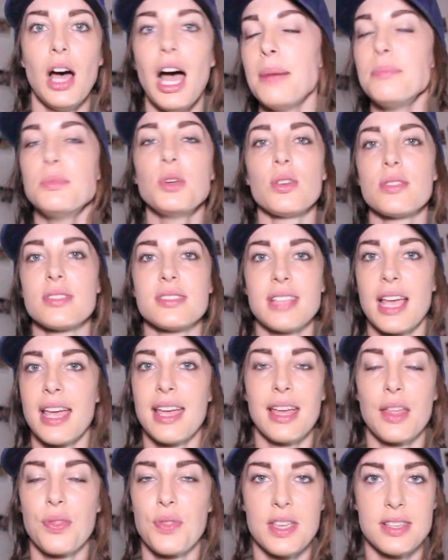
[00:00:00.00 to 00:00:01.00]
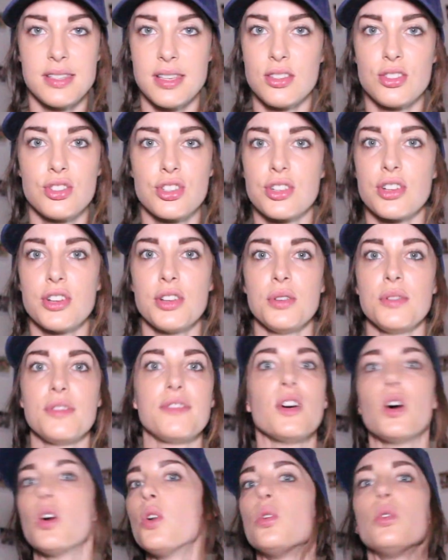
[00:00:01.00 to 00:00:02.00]
I'm not saying this is true
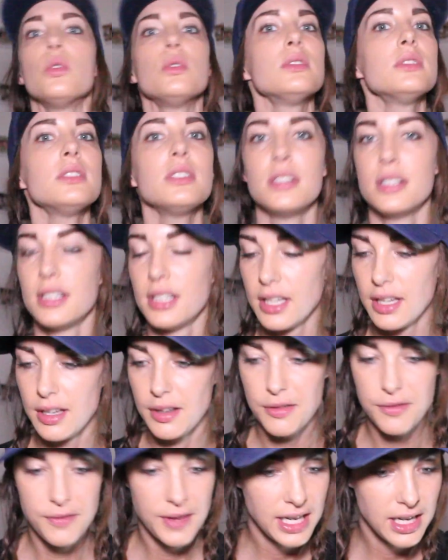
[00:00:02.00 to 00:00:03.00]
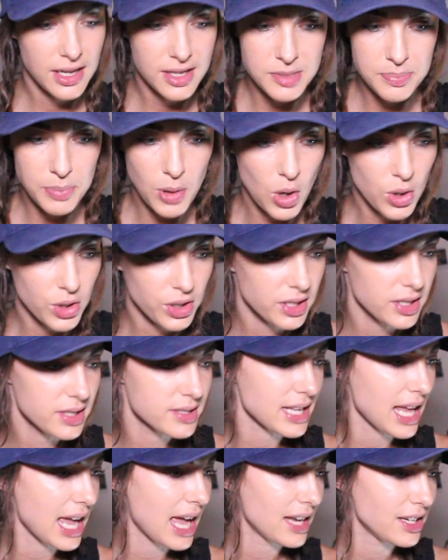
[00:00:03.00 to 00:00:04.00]
for all fitness
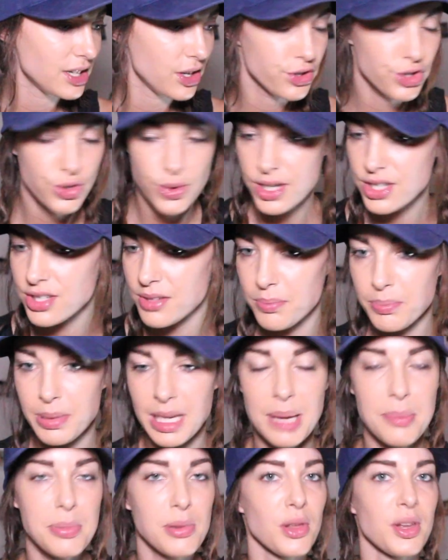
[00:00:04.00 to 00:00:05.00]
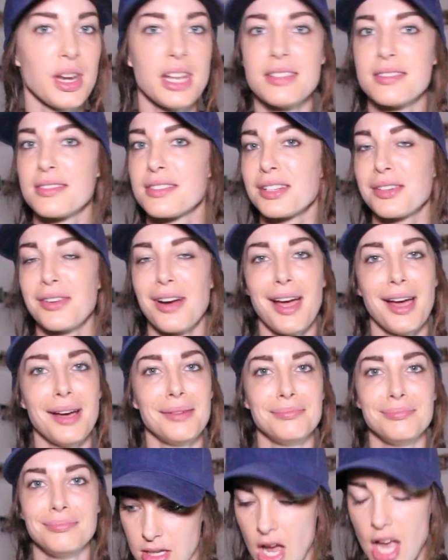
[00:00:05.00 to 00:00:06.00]
bloggers and nutrition people on
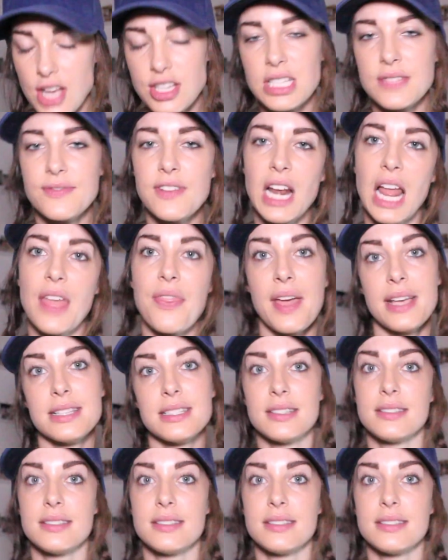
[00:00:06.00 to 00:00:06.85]
Instagram. I just feel like there's a